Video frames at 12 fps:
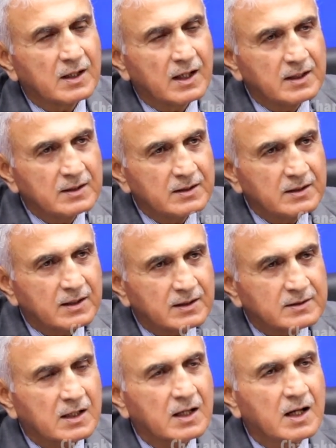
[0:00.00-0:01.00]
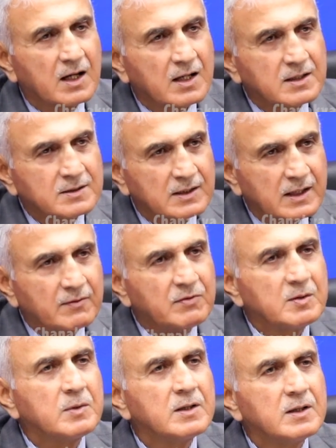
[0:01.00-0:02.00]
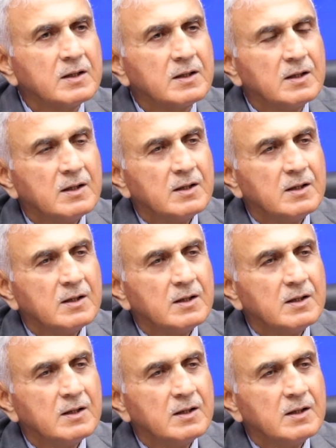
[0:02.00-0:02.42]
and the Razakars and everybody